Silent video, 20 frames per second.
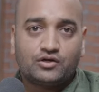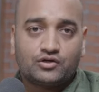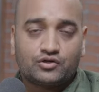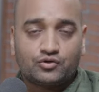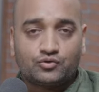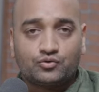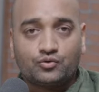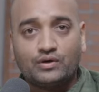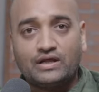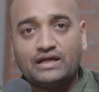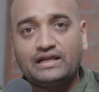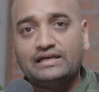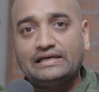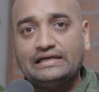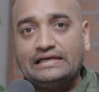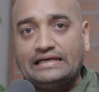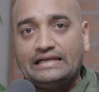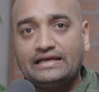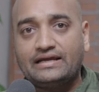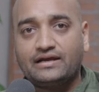to today
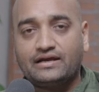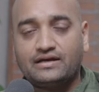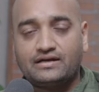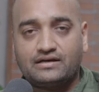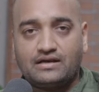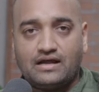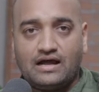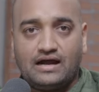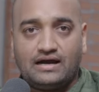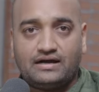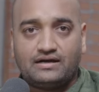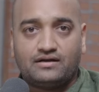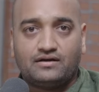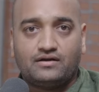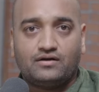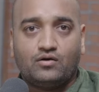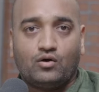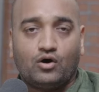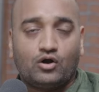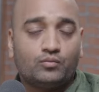leading it at
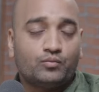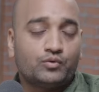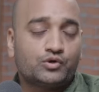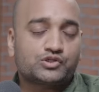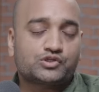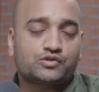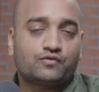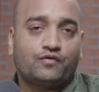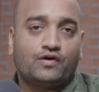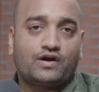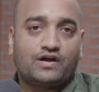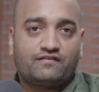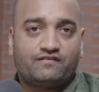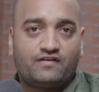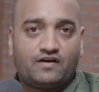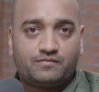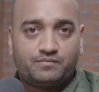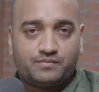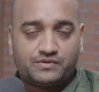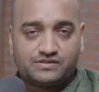almost
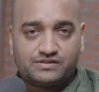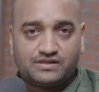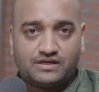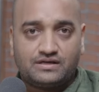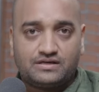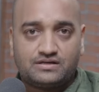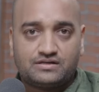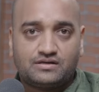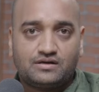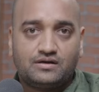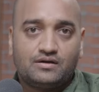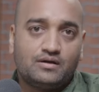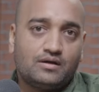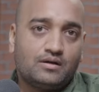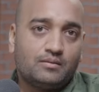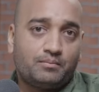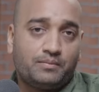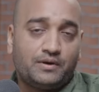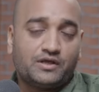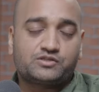forty-five percent
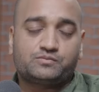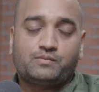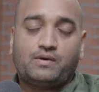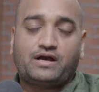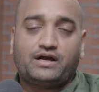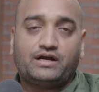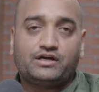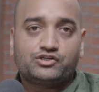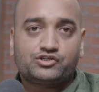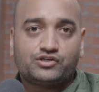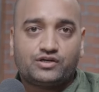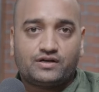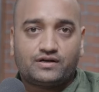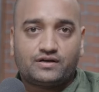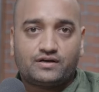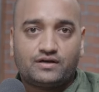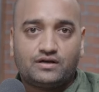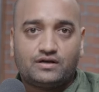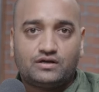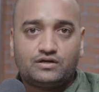plus market share.
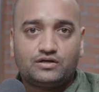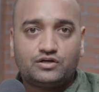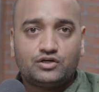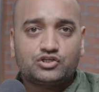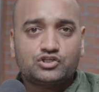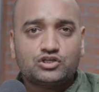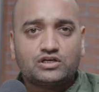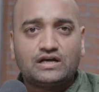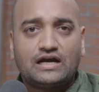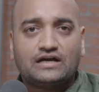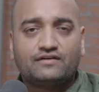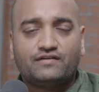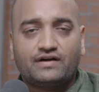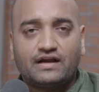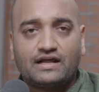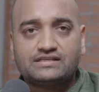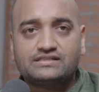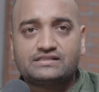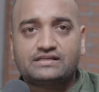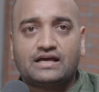Digital
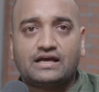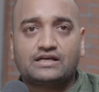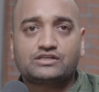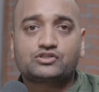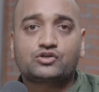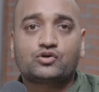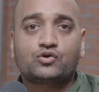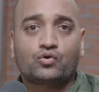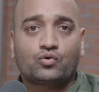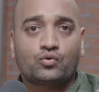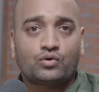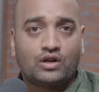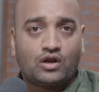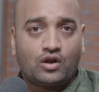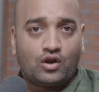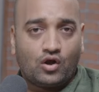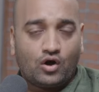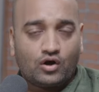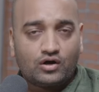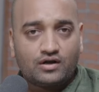advertising has grown a
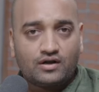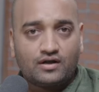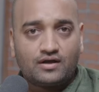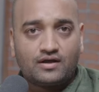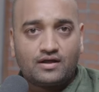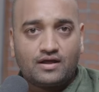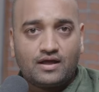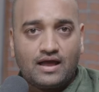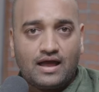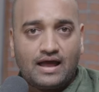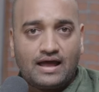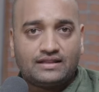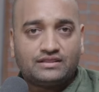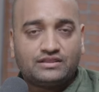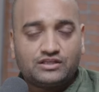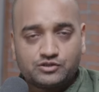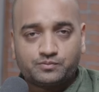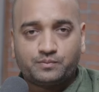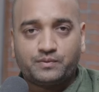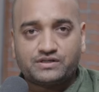lot and
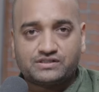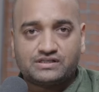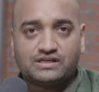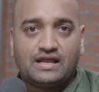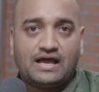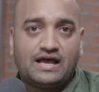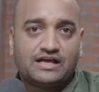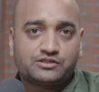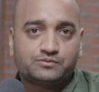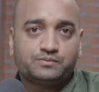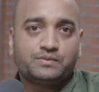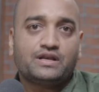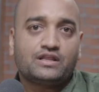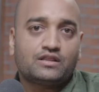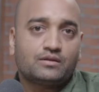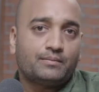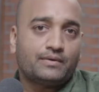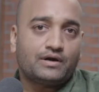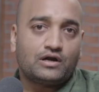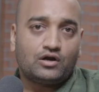this person has been in
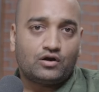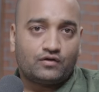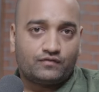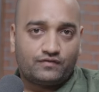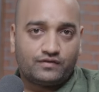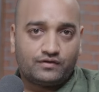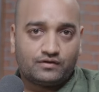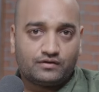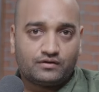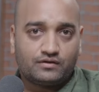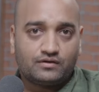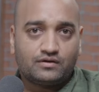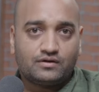the middle of the